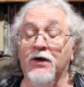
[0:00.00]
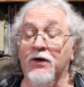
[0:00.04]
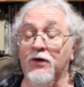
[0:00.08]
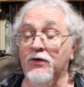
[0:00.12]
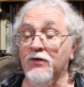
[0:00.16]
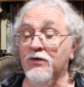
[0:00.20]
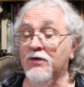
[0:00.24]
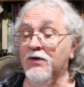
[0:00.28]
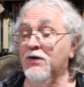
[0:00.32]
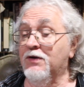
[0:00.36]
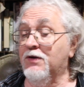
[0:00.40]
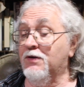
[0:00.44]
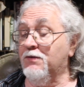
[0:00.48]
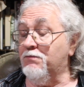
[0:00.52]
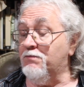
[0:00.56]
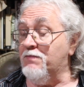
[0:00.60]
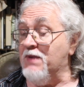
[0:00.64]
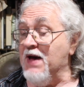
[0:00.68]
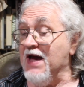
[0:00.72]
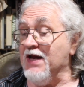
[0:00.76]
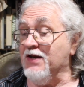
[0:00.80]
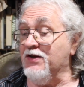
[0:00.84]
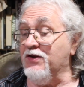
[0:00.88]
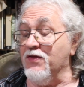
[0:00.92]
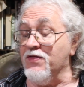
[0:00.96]
know,
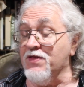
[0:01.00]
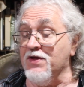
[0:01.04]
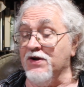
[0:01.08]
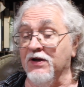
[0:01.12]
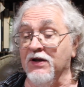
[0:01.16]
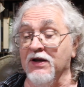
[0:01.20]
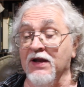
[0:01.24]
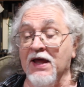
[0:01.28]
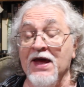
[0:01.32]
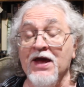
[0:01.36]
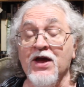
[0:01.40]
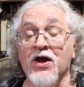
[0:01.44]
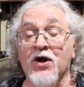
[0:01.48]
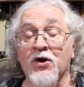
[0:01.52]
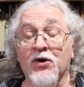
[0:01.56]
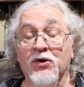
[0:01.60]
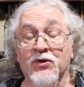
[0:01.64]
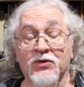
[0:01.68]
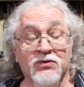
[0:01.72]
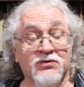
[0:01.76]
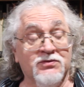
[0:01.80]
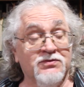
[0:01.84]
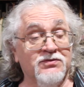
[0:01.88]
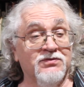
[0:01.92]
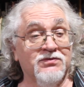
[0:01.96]
back to the
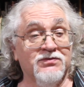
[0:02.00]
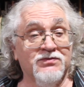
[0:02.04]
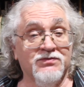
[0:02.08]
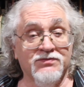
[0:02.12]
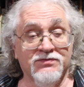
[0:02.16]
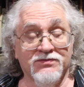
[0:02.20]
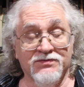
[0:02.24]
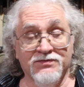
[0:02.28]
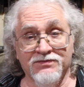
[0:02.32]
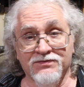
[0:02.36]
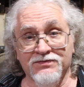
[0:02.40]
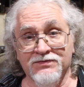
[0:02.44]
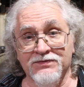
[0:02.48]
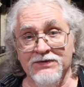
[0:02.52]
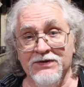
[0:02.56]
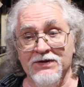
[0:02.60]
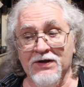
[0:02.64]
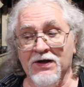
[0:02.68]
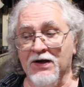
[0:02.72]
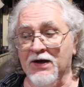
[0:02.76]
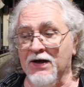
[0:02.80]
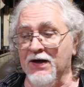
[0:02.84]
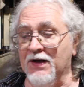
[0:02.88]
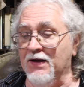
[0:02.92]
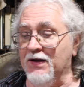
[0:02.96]
Lego
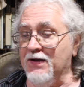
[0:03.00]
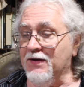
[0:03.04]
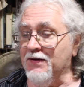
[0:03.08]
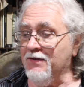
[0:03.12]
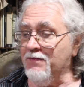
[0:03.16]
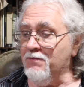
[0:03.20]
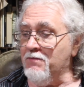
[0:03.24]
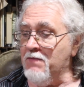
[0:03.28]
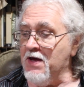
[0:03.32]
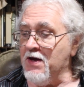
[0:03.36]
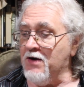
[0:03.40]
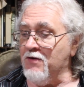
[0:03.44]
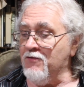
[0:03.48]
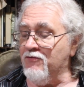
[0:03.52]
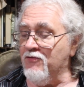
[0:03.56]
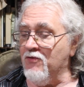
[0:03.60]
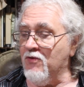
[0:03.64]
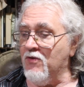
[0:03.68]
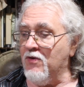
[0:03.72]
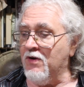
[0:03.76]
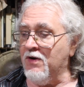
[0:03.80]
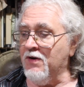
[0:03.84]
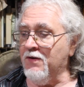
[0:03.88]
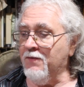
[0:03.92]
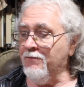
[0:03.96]
uh,
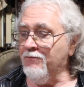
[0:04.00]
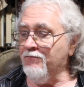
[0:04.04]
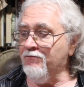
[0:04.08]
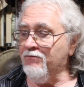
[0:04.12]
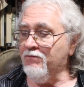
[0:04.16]
metaphor,